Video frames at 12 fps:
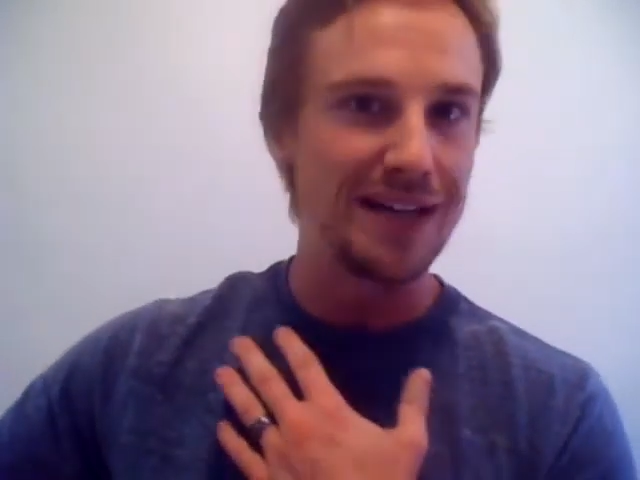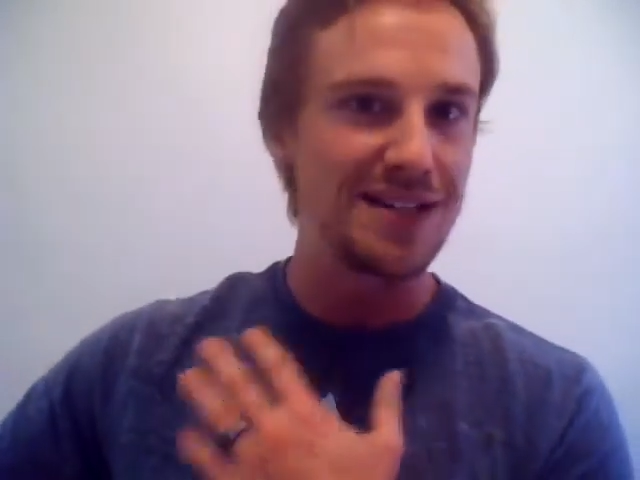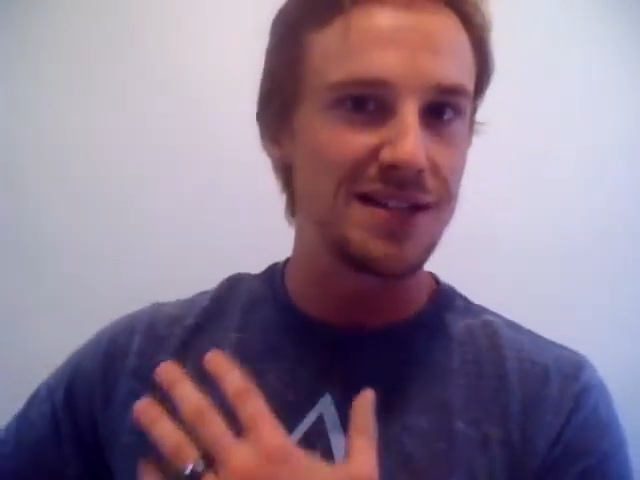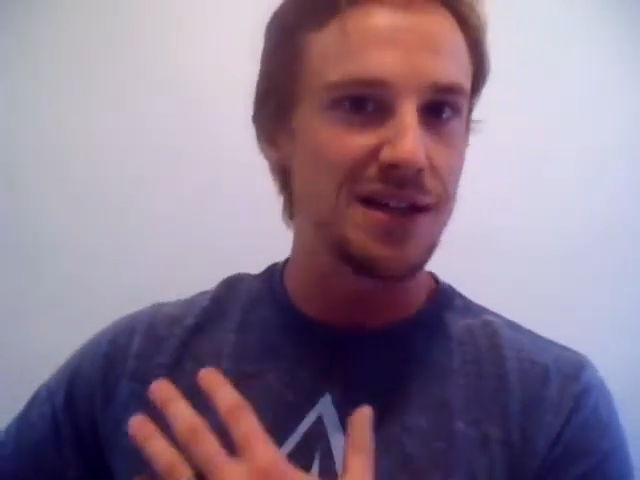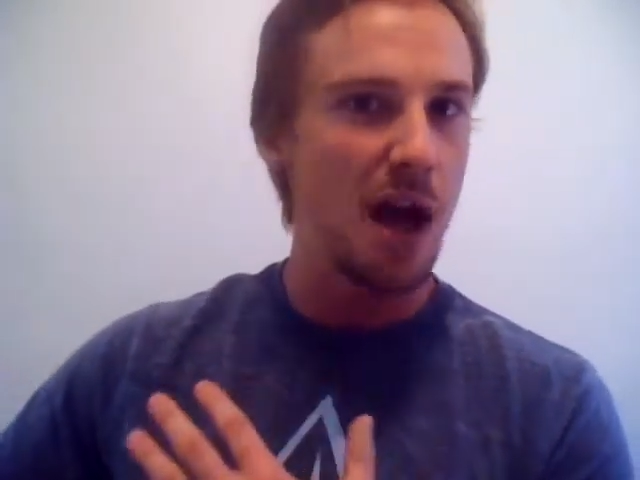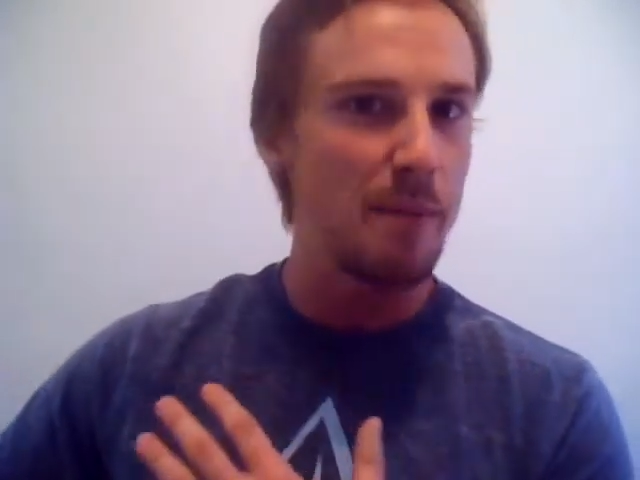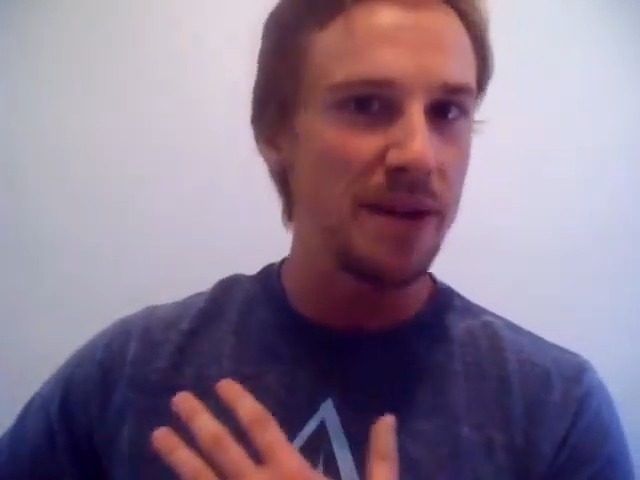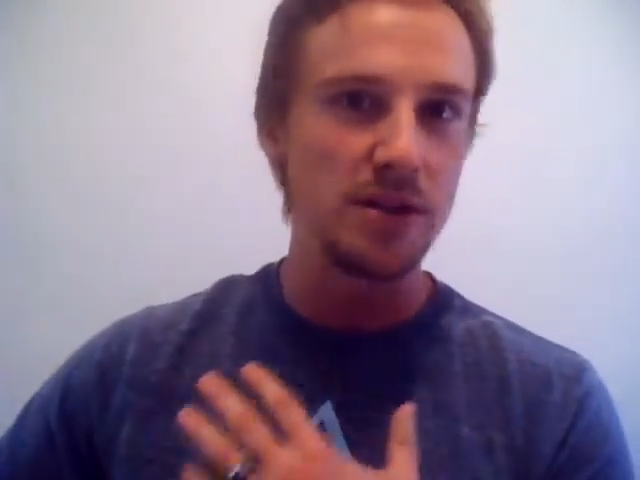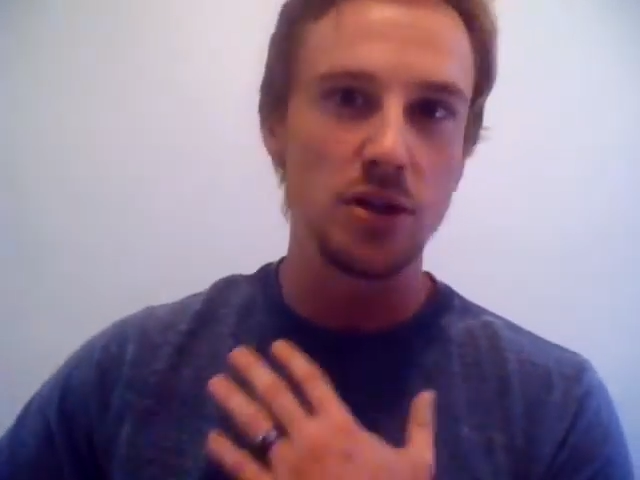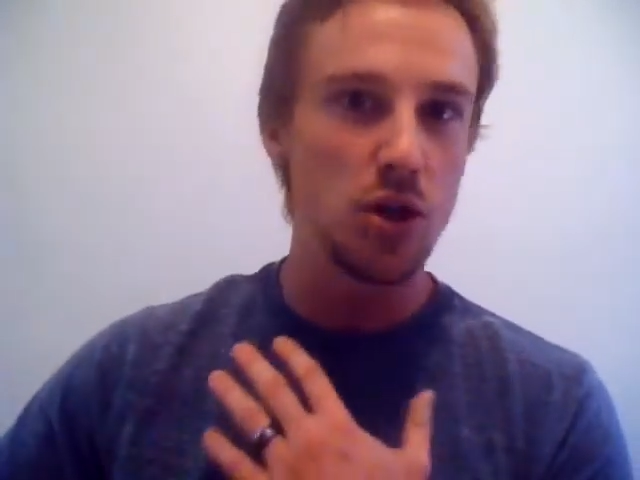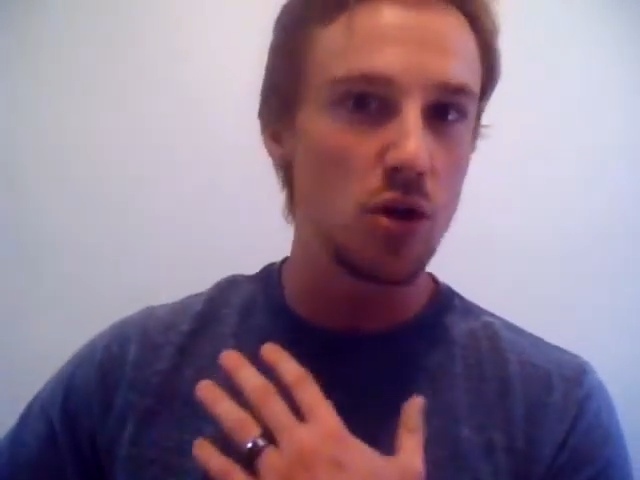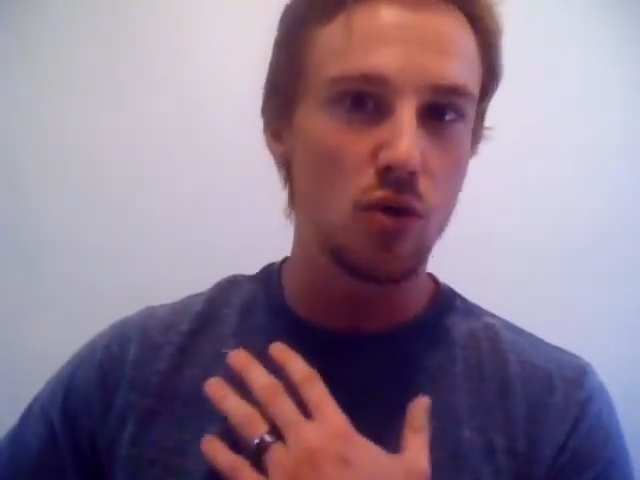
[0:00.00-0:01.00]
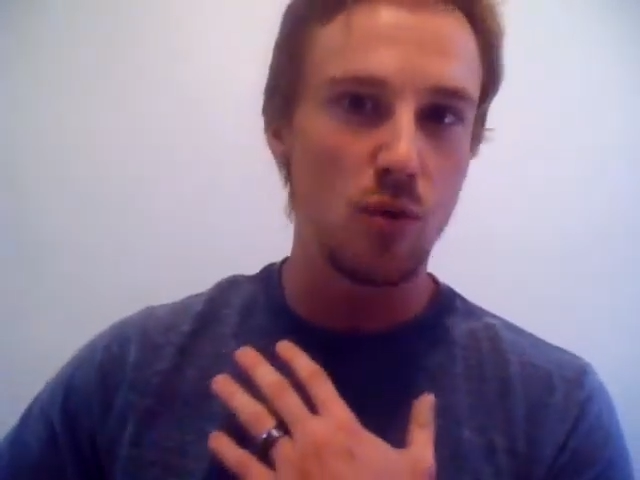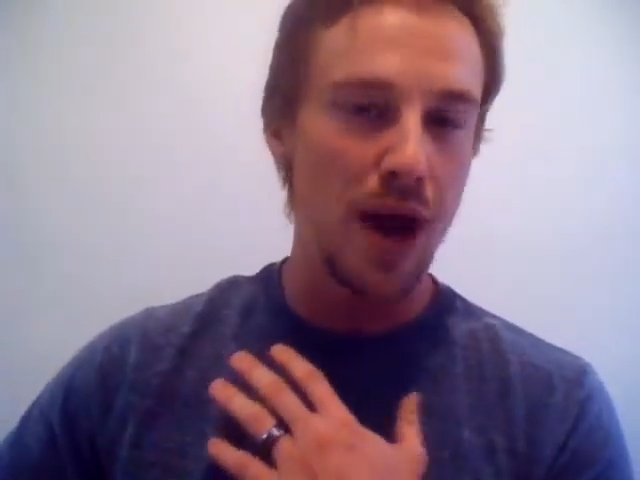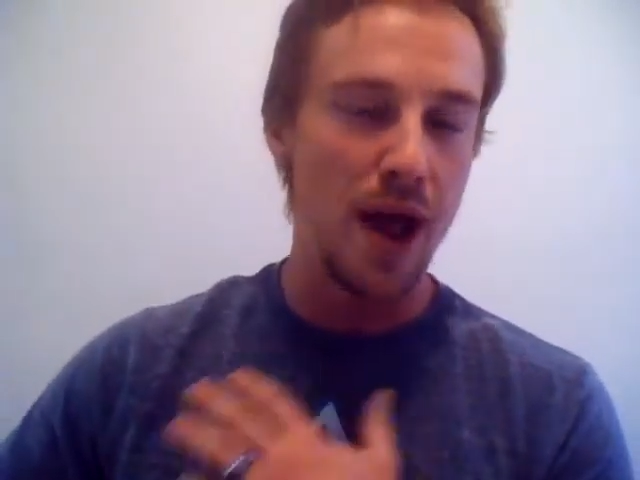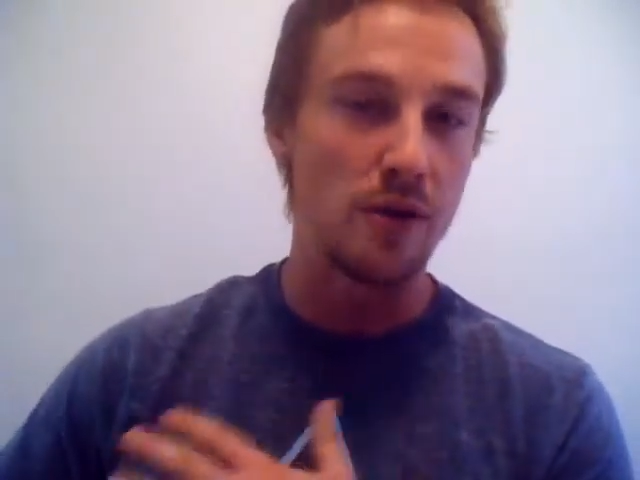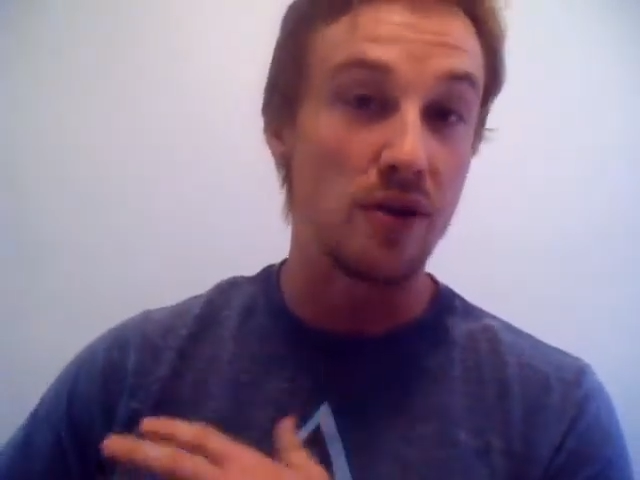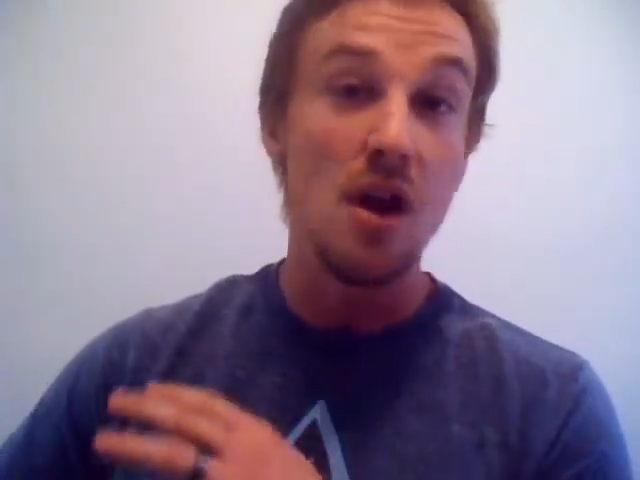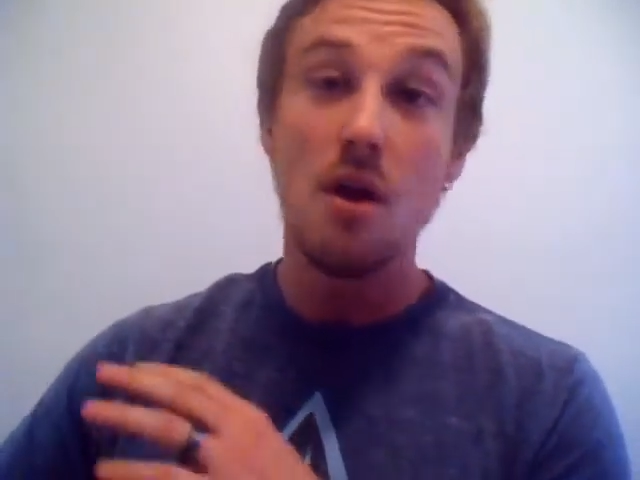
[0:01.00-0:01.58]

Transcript: and stopping to look around